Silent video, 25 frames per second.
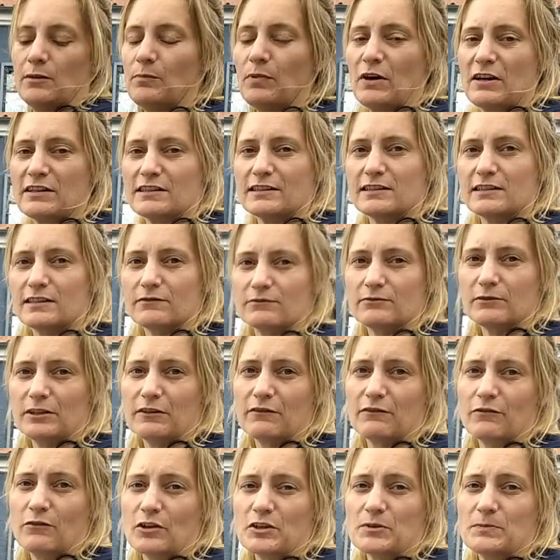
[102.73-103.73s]
the positive
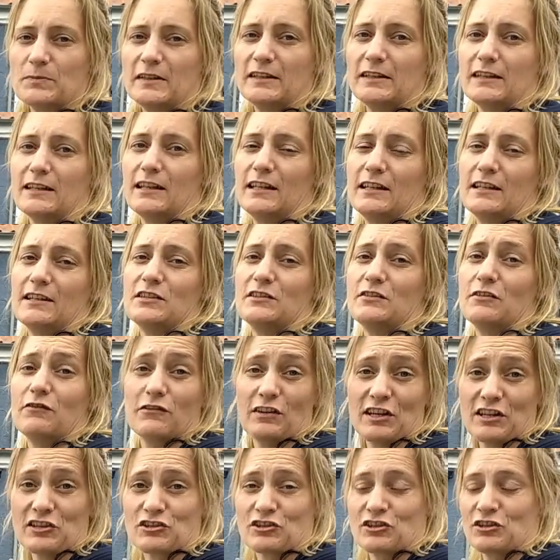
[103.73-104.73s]
reinforcement is
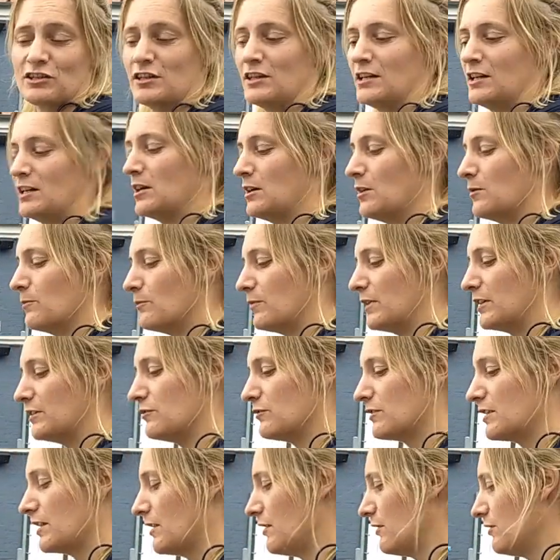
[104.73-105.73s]
fish, but
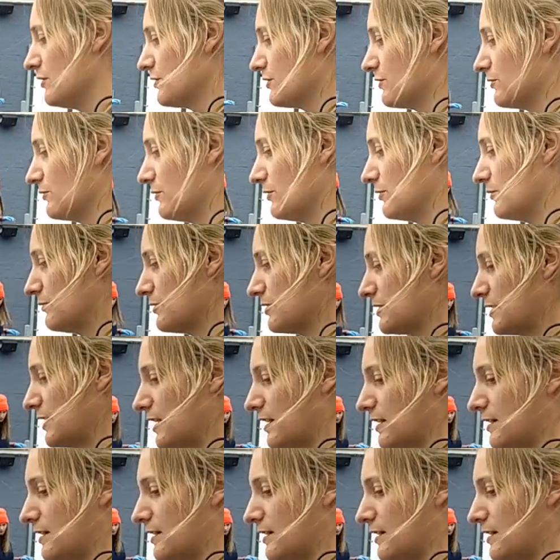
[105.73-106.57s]
you can also use